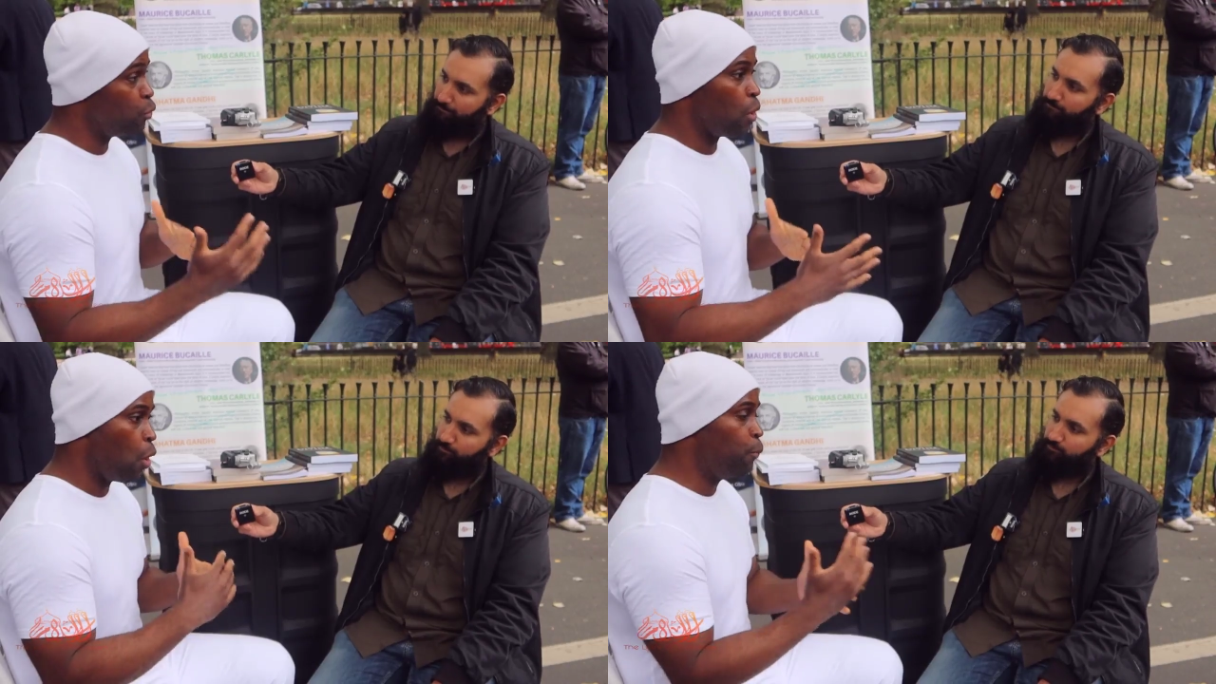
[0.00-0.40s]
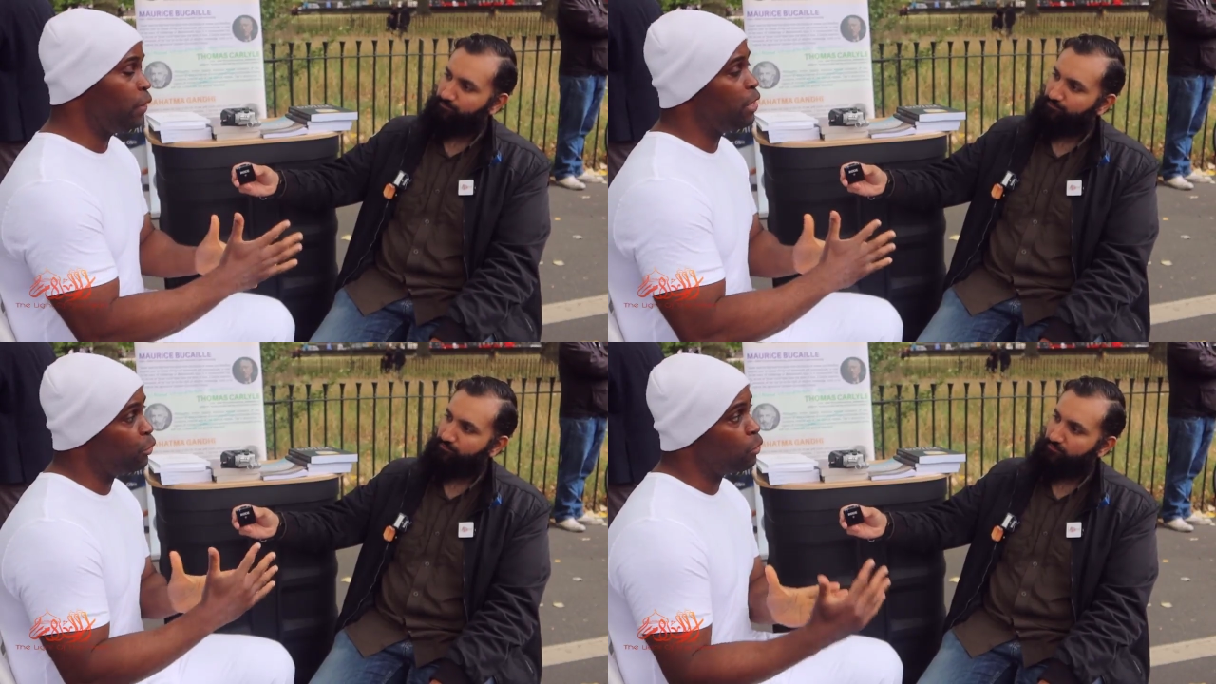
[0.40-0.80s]
Speaker 1: Through,
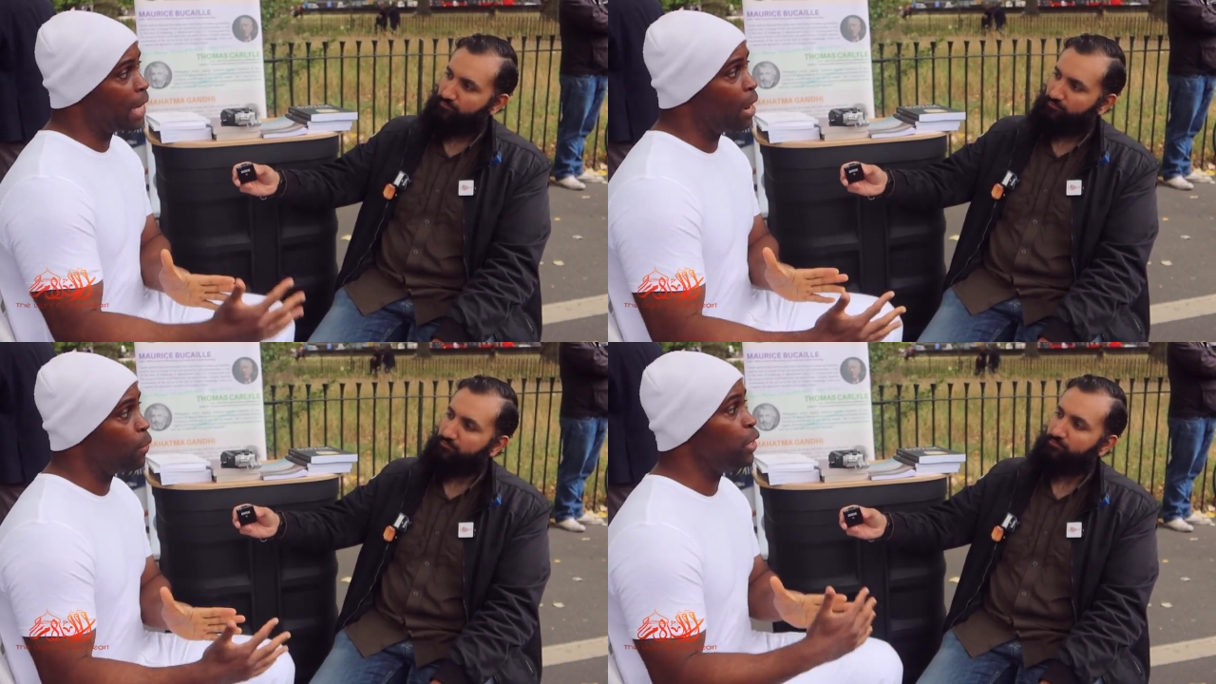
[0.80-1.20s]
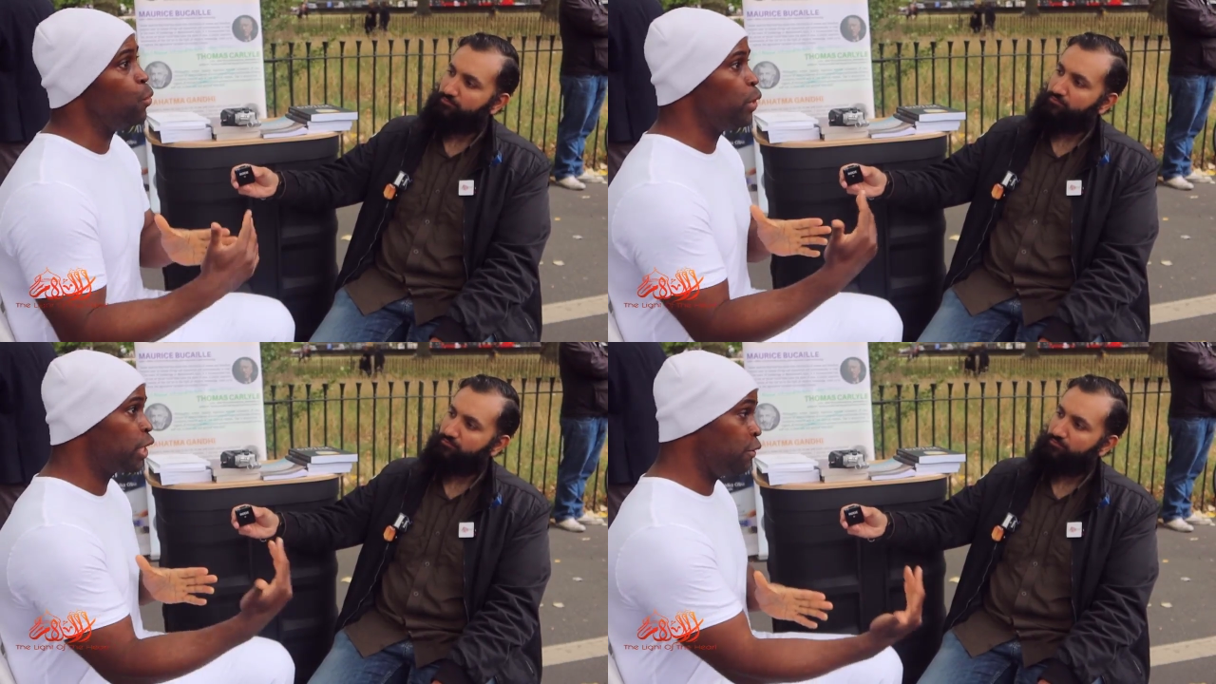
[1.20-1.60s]
hopefully through
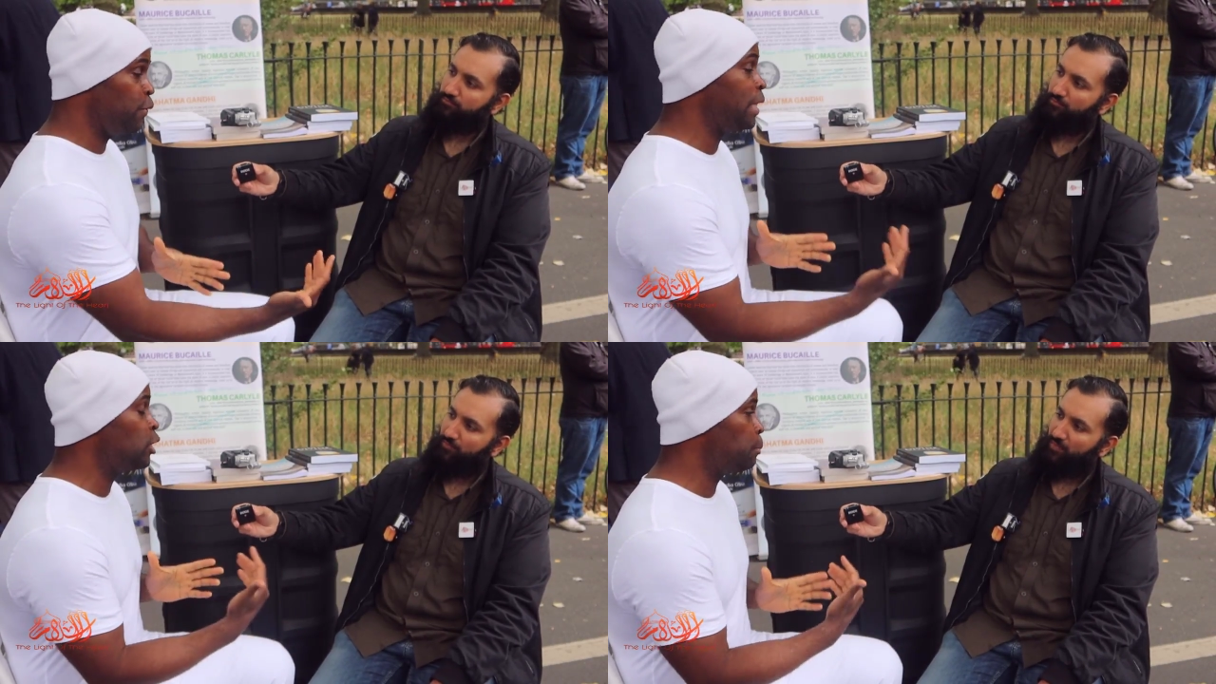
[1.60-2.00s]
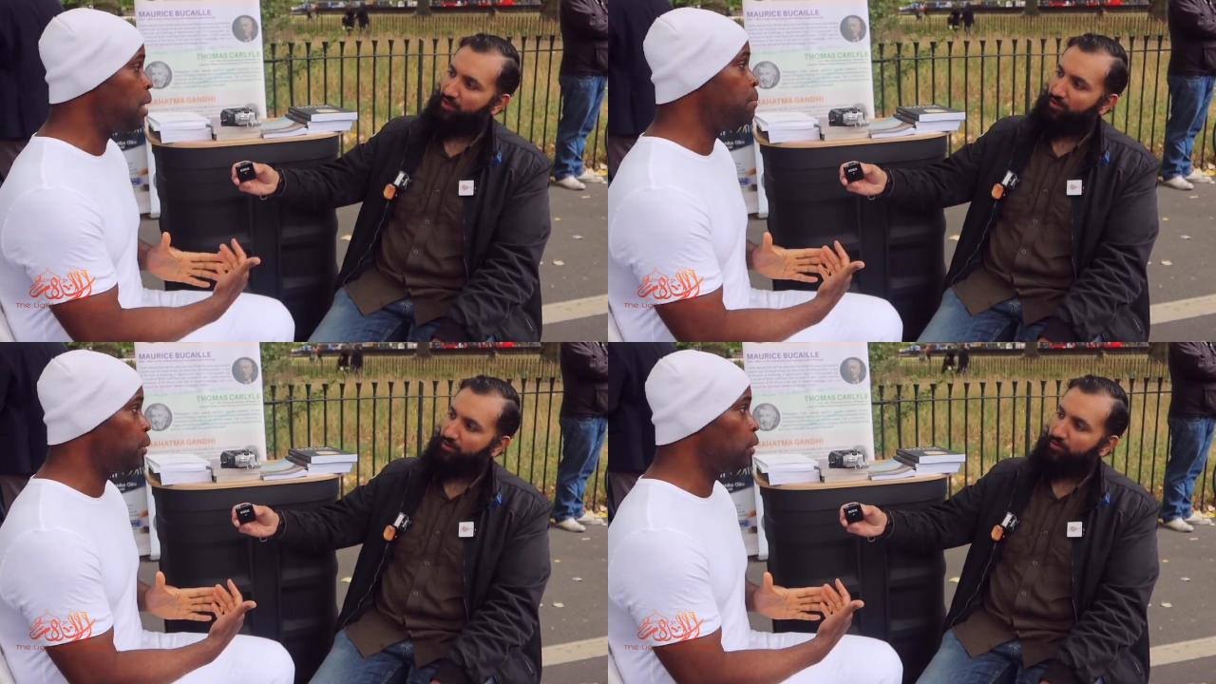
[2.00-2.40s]
dawah, you would convince
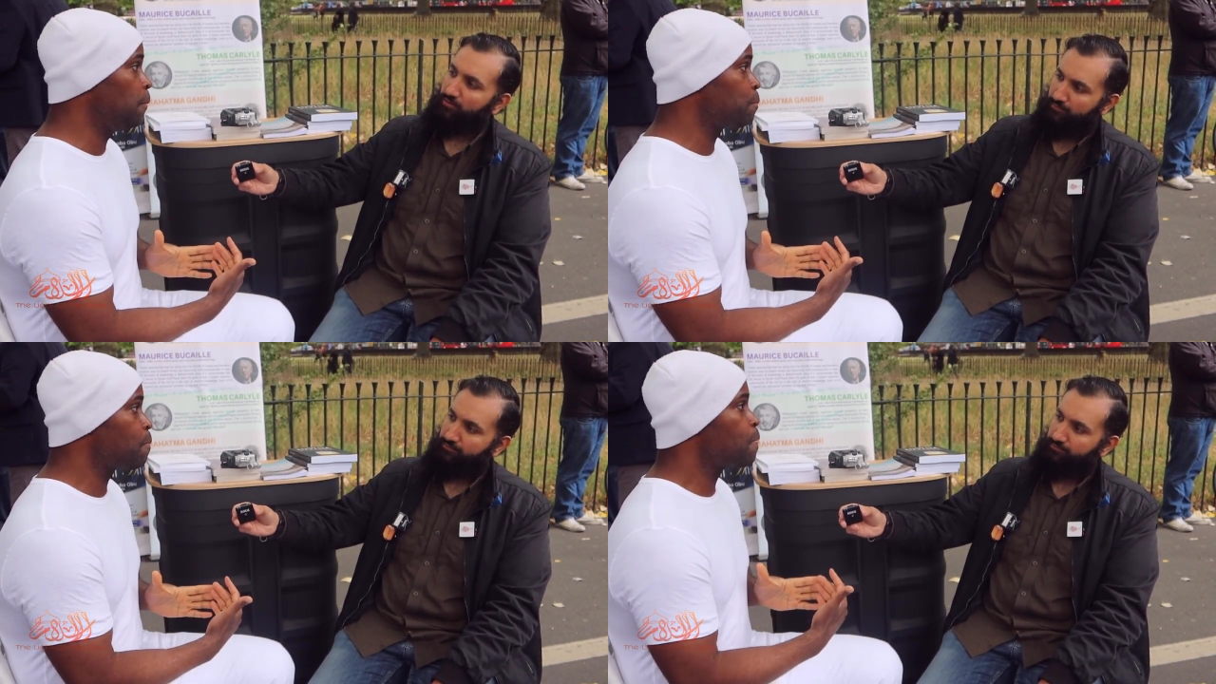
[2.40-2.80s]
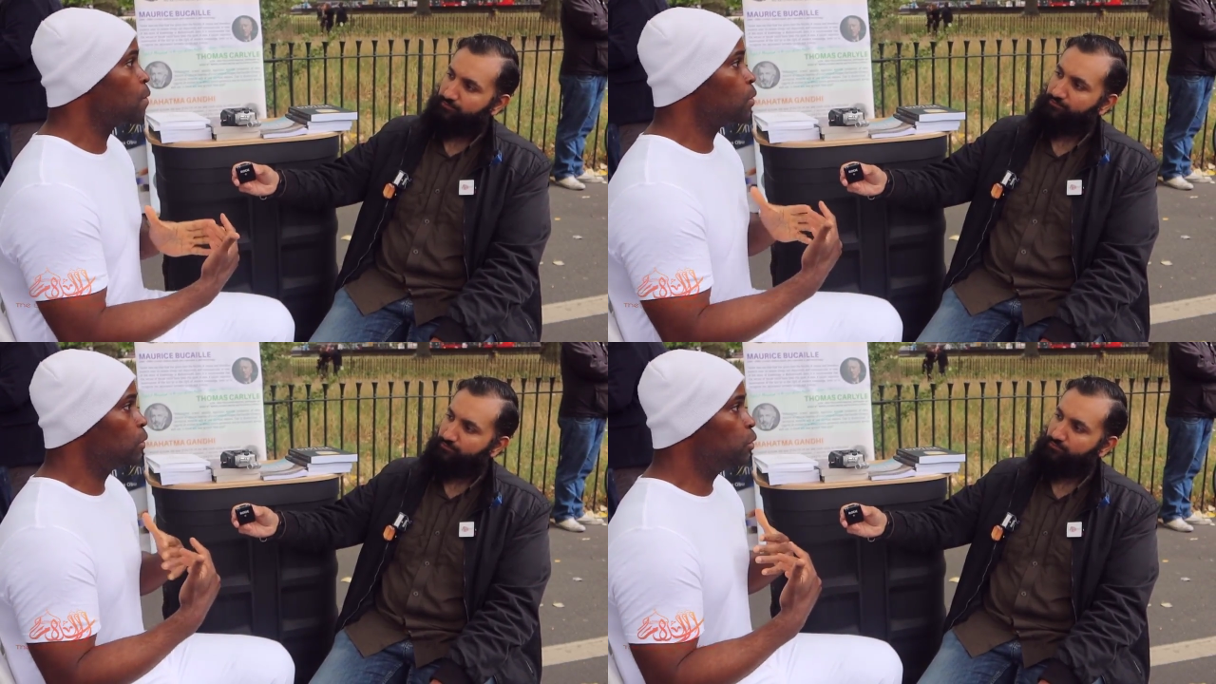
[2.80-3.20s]
people
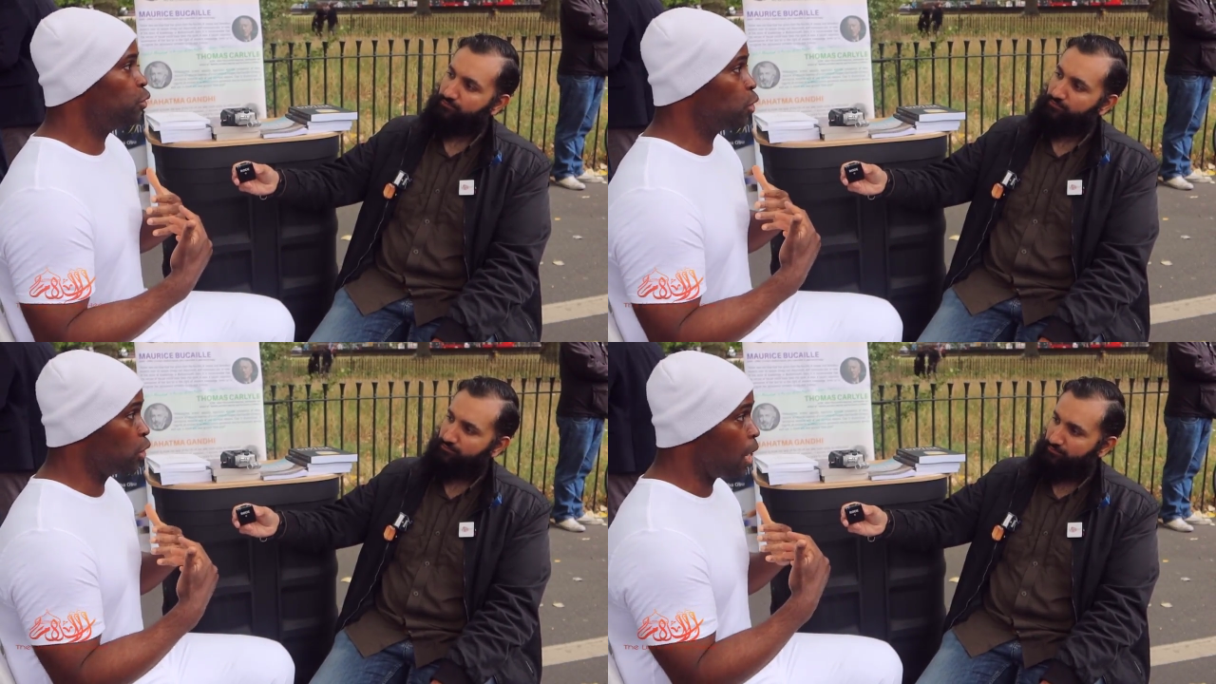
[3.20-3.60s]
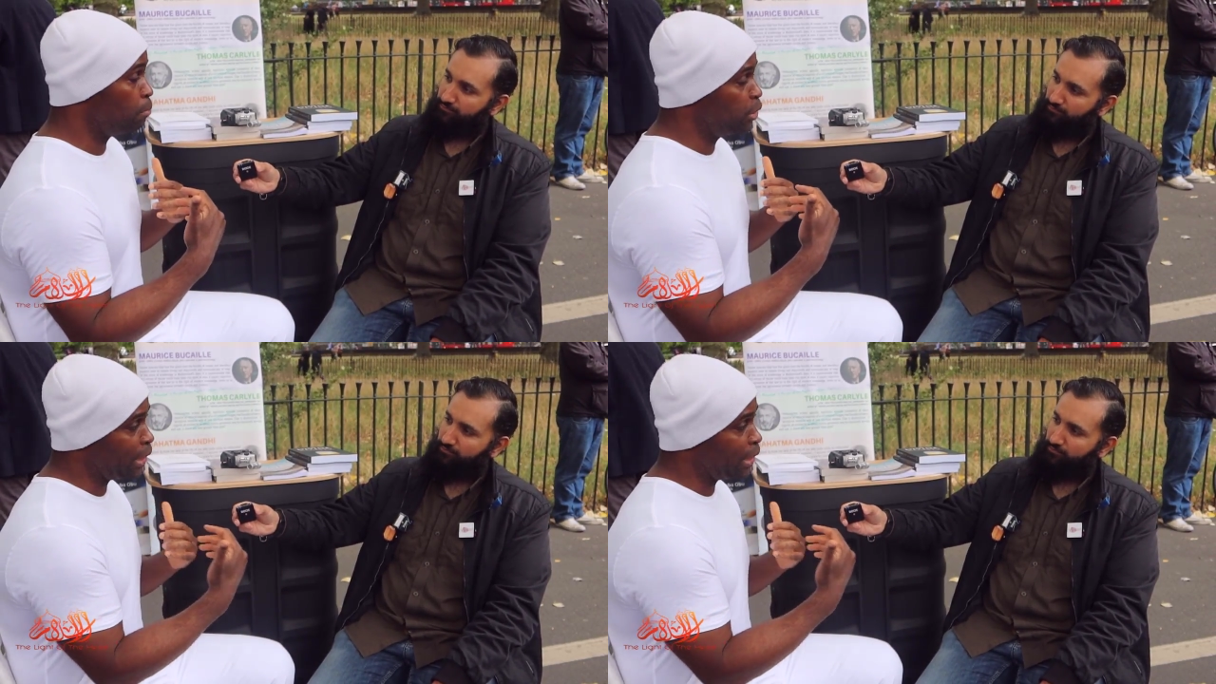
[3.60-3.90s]
to come